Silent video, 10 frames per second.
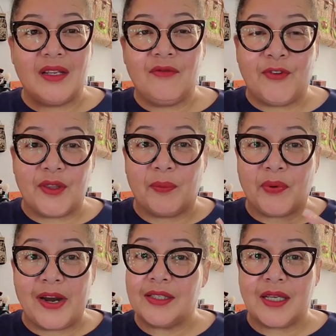for the
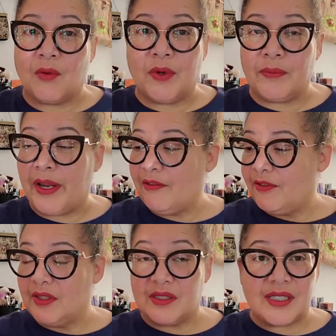price, I wouldn't pay
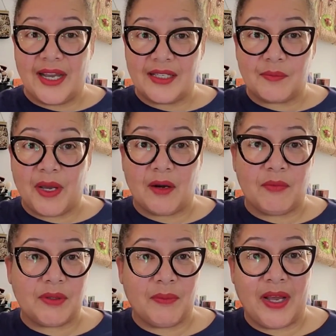for this size bottle.
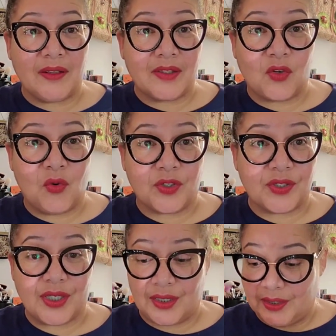But the bottle is
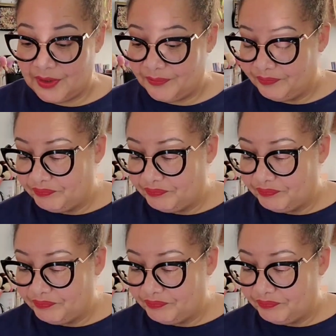gorgeous. I love it.